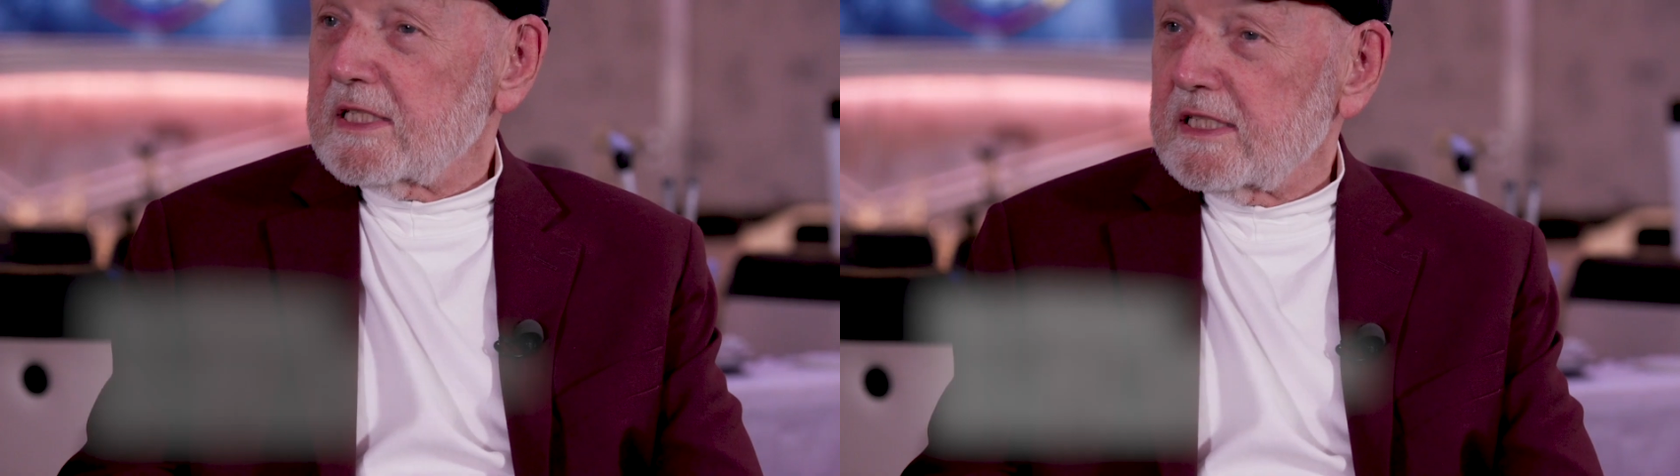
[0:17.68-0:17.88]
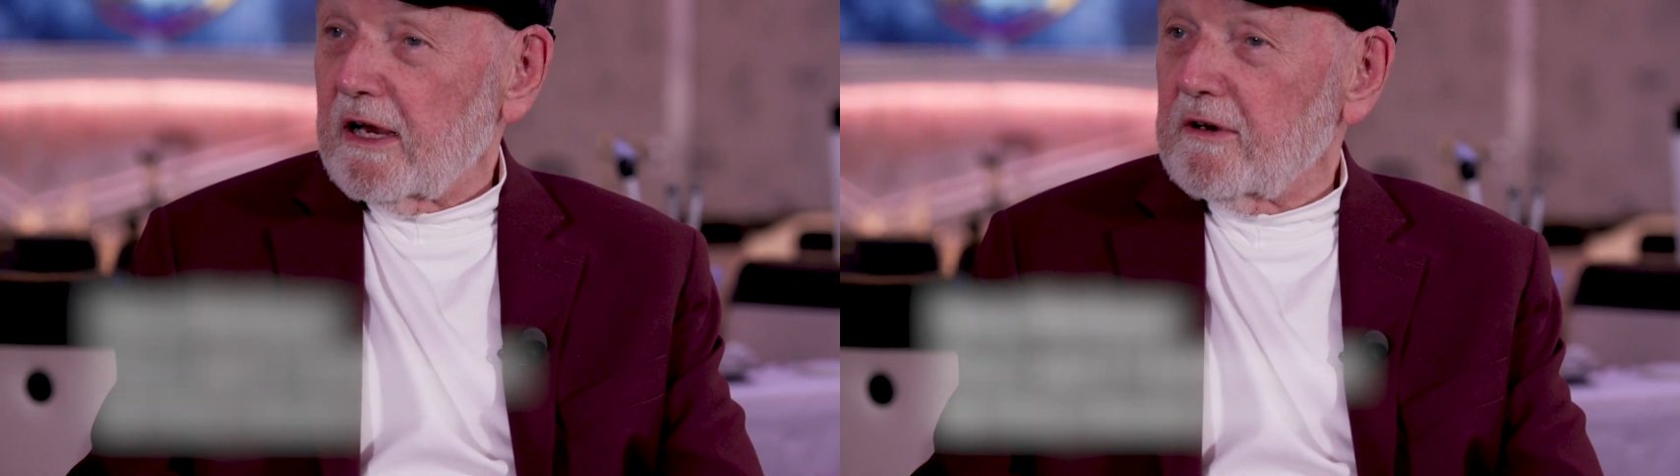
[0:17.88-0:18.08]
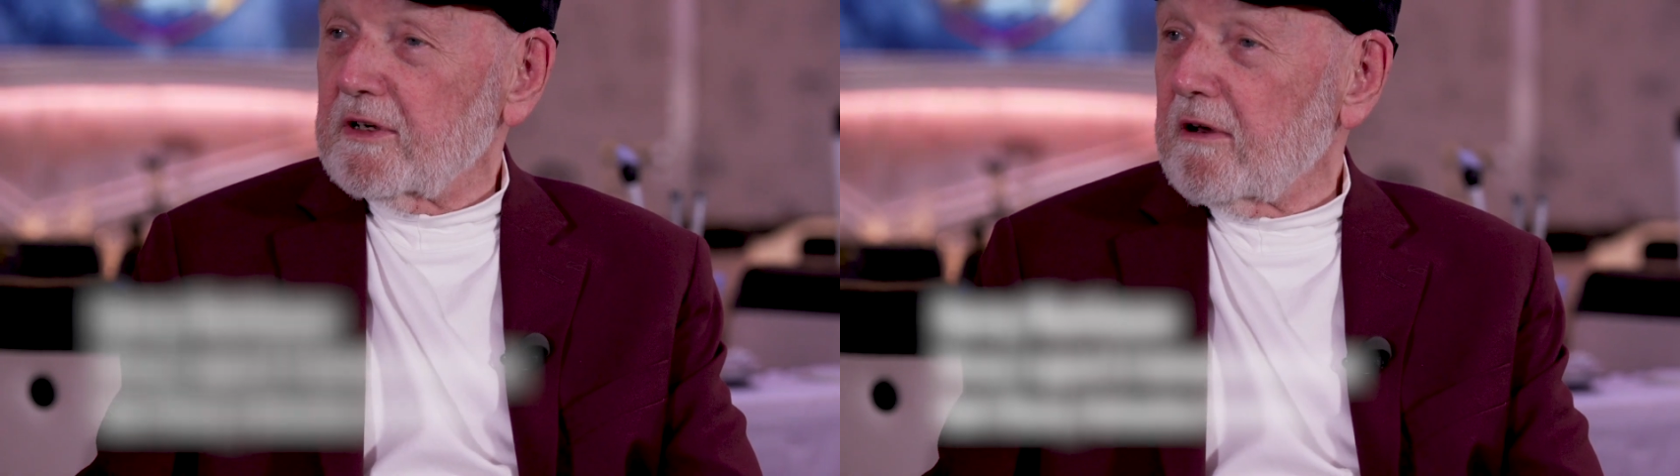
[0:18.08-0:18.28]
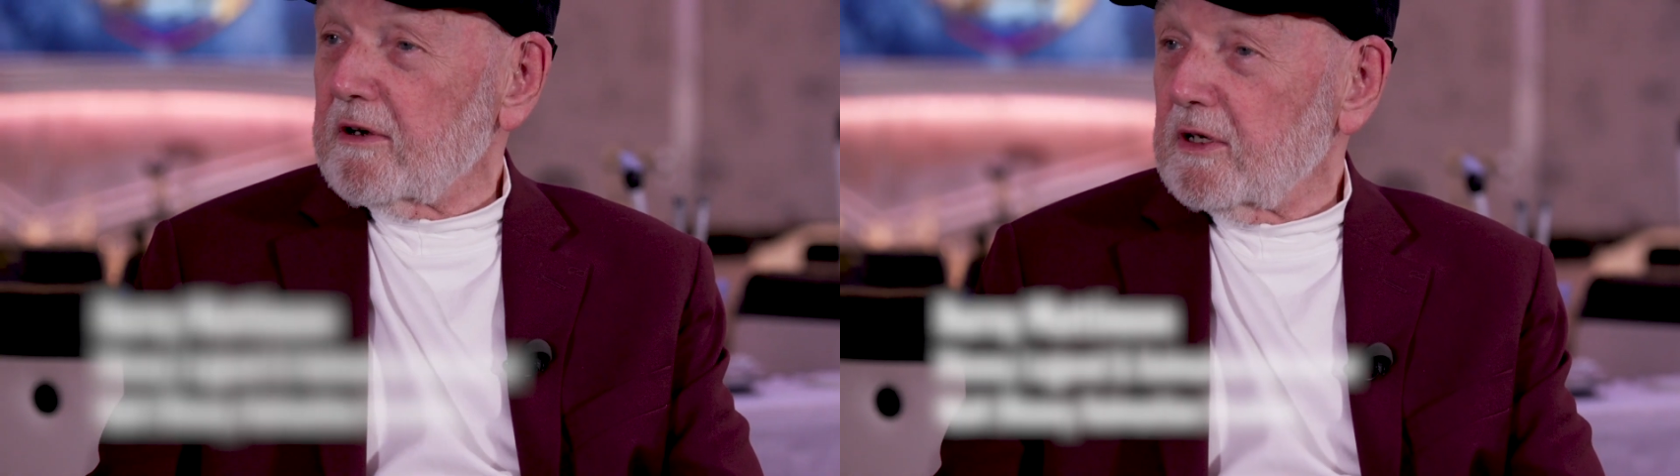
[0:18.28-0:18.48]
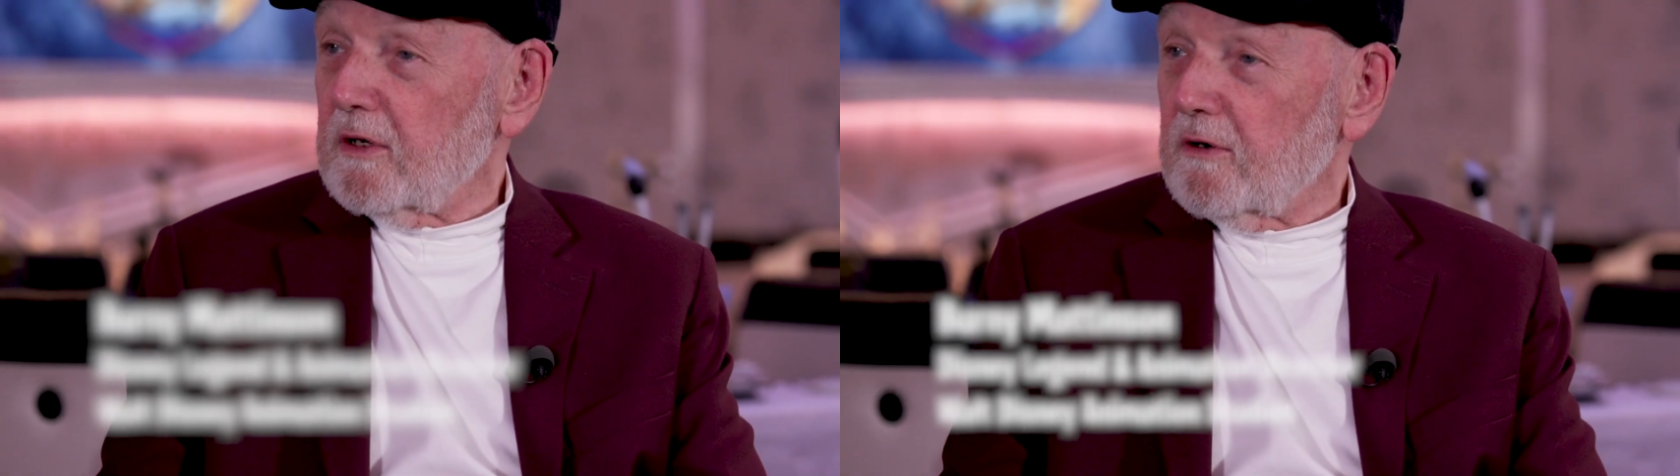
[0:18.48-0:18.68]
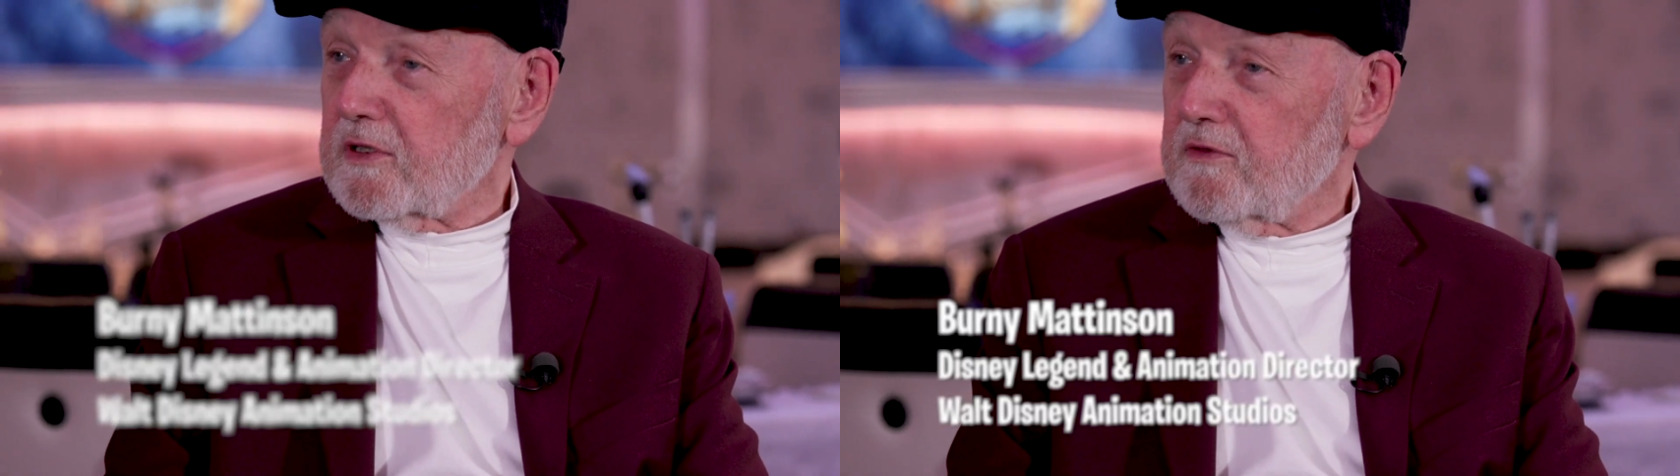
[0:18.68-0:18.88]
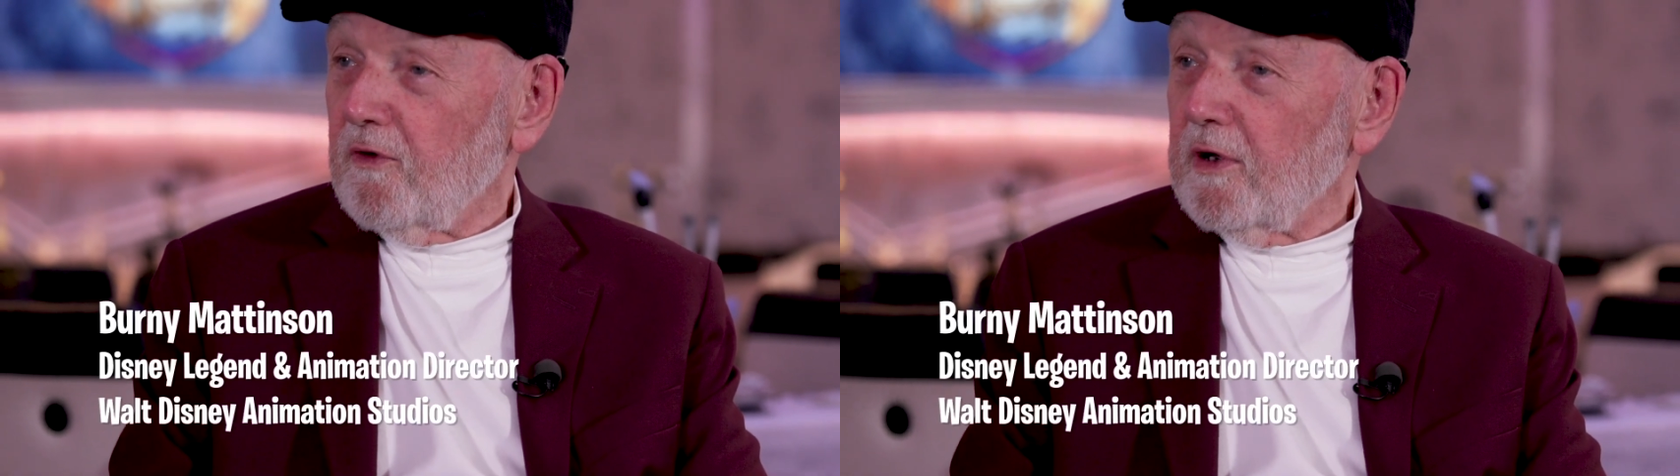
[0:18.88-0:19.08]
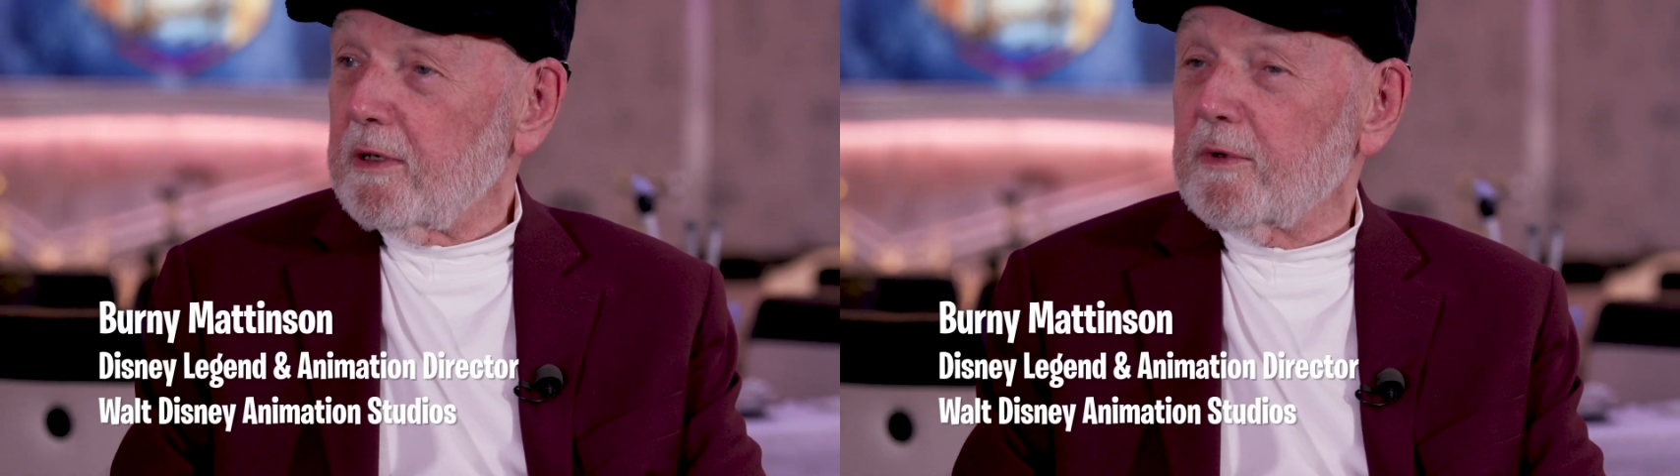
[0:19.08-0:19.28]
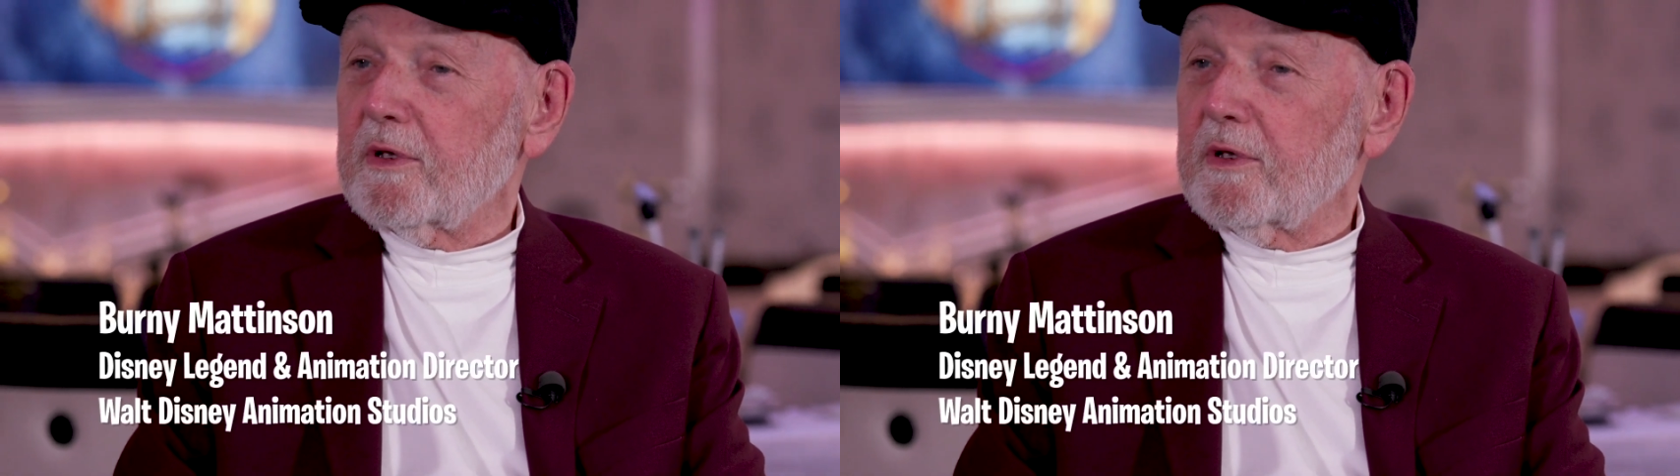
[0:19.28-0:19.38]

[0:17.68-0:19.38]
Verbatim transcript: his secretary, Dolores Boyd,